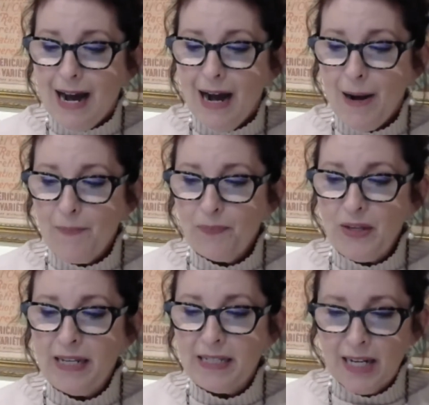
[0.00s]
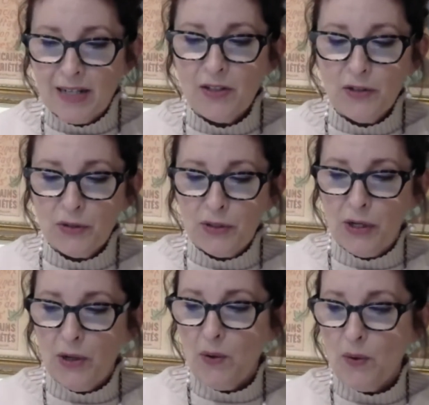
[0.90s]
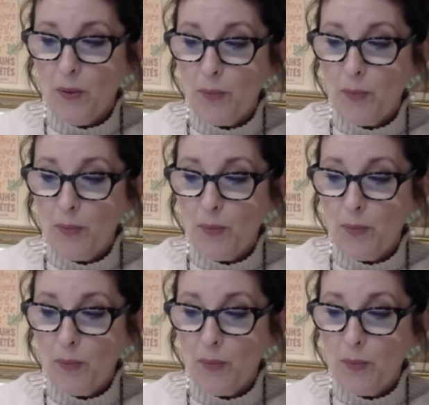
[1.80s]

um, it does undergo a,